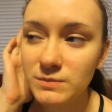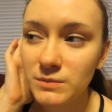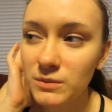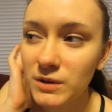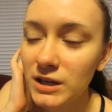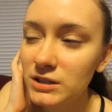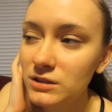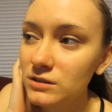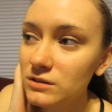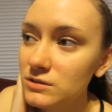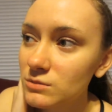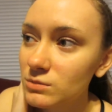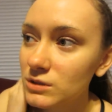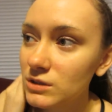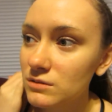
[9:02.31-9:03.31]
but we had to close
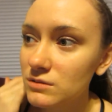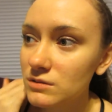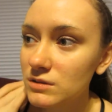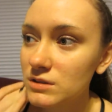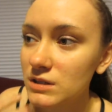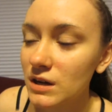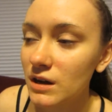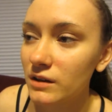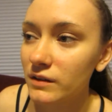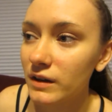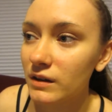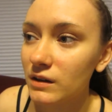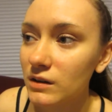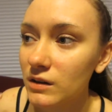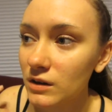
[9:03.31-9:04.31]
the windows, because it got, like,